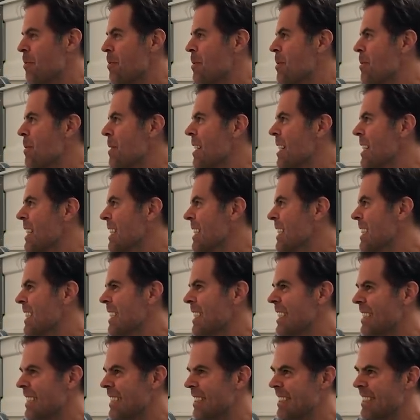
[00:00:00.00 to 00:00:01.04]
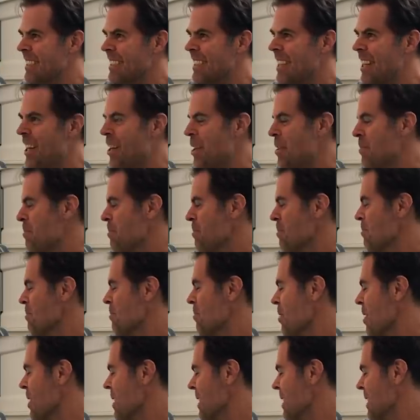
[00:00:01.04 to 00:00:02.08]
space, and now I'm
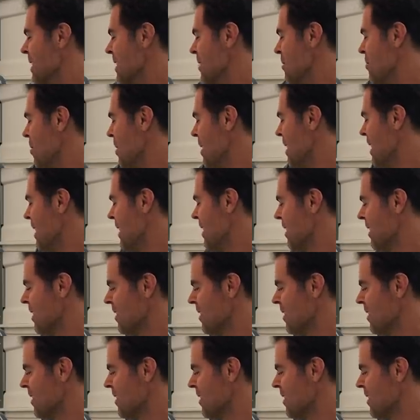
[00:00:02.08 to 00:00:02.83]
running a one acre